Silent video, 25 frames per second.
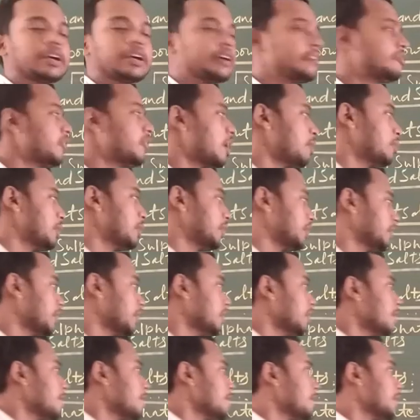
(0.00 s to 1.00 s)
family.
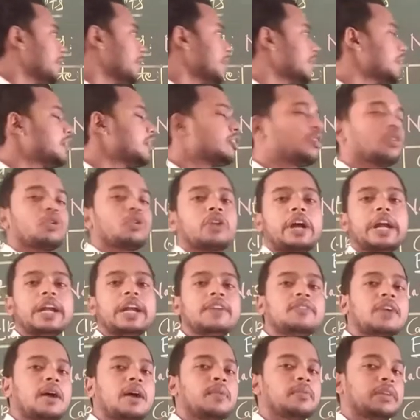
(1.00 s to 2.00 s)
In
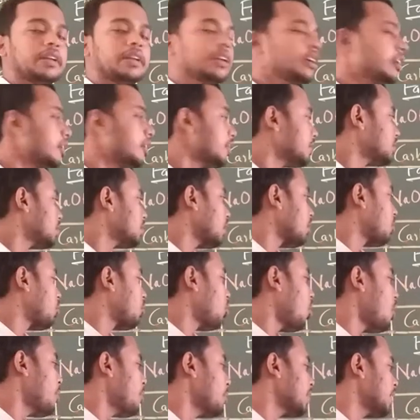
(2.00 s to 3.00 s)
chloride family, the
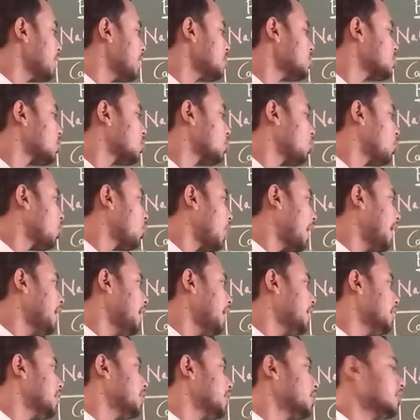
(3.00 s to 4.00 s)
common is
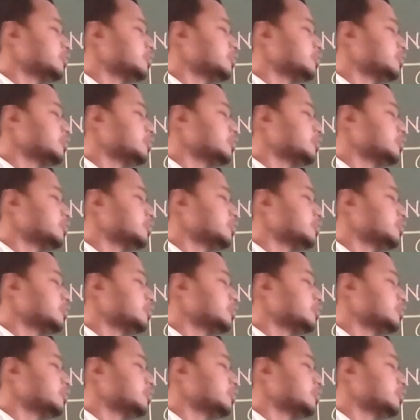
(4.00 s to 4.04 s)
chloride,